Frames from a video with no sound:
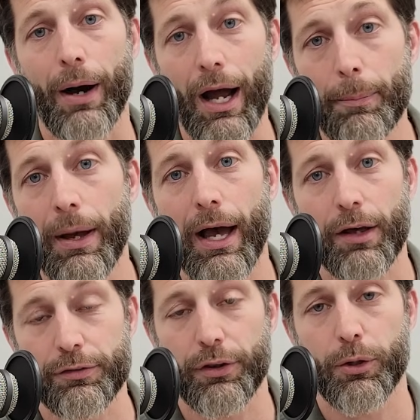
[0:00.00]

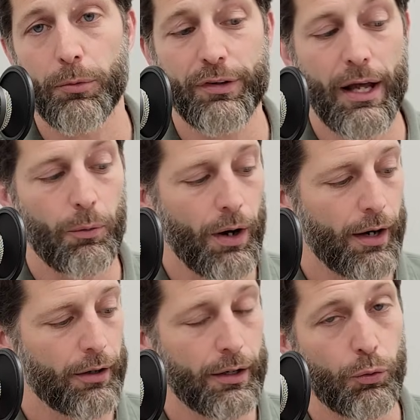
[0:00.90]
bypass the thermostat
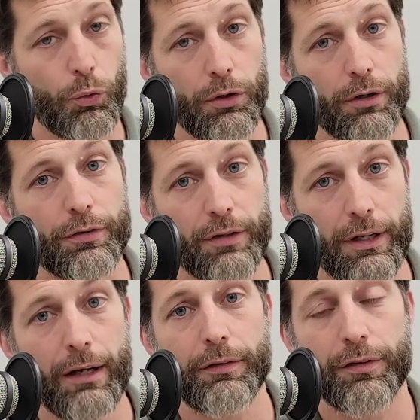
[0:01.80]
wire in order to
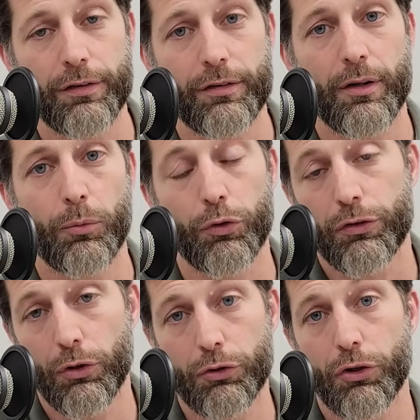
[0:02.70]
see if the system will
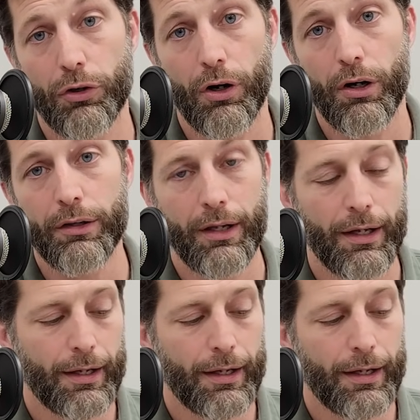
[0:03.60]
still turn on